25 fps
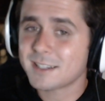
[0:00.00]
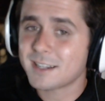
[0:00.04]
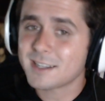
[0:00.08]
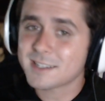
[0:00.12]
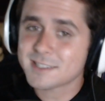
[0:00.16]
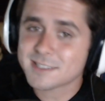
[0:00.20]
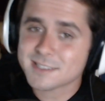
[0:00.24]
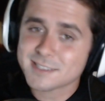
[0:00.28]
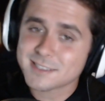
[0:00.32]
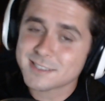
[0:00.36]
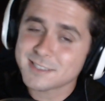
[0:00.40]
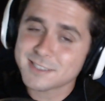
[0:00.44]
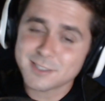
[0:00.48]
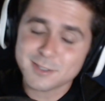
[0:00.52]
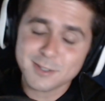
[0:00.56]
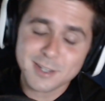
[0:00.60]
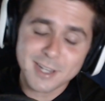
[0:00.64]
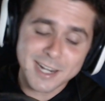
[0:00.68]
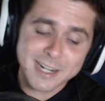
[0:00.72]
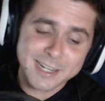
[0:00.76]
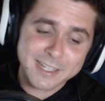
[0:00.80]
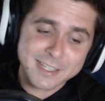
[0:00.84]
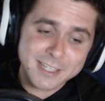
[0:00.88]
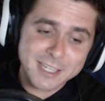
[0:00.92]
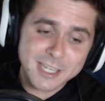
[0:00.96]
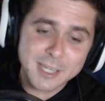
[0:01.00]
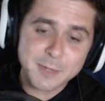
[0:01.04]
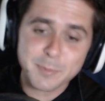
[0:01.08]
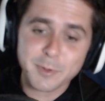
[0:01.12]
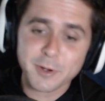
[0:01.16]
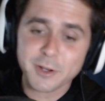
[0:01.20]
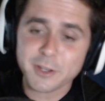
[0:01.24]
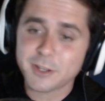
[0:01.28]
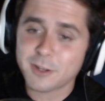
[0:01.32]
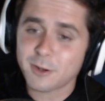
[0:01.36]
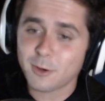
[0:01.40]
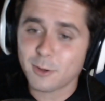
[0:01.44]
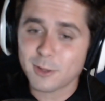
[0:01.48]
Asta, you got a keeper
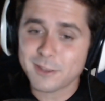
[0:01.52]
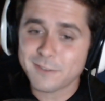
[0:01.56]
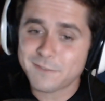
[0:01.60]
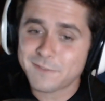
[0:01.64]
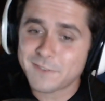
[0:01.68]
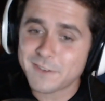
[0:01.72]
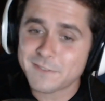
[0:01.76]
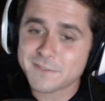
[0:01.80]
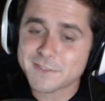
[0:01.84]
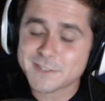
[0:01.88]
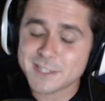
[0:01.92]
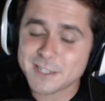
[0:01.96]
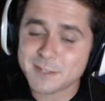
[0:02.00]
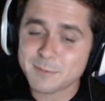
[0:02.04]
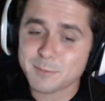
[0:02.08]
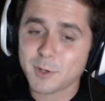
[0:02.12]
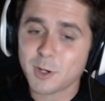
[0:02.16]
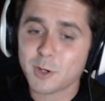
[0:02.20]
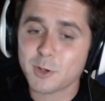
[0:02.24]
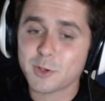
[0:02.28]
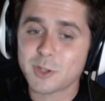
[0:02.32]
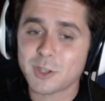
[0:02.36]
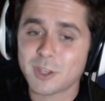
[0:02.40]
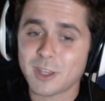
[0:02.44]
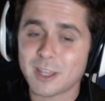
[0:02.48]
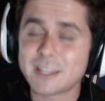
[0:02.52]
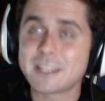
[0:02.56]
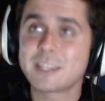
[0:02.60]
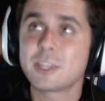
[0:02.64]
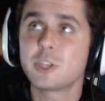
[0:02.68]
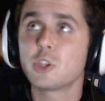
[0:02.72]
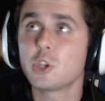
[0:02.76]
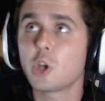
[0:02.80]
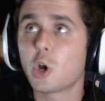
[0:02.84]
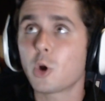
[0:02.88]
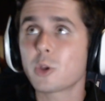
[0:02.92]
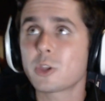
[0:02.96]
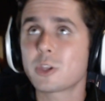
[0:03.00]
and you're only 15, bro,
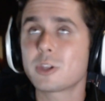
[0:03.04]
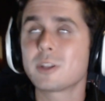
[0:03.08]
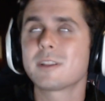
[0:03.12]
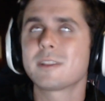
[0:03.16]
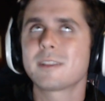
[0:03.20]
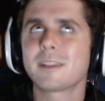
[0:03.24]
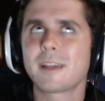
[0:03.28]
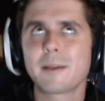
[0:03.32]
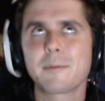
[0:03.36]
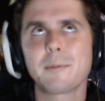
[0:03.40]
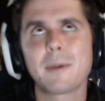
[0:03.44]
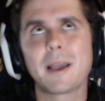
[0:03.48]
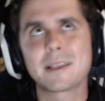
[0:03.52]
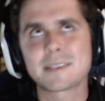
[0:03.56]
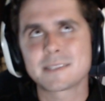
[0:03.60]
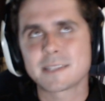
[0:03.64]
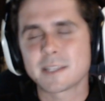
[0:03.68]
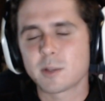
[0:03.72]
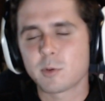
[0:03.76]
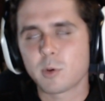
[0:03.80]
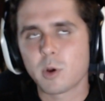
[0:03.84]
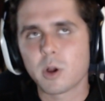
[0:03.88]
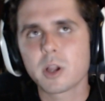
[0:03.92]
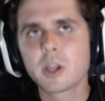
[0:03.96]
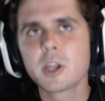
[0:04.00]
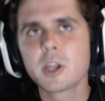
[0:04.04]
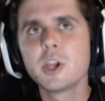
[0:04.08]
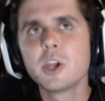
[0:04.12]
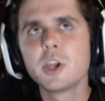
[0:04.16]
and I said that wrong.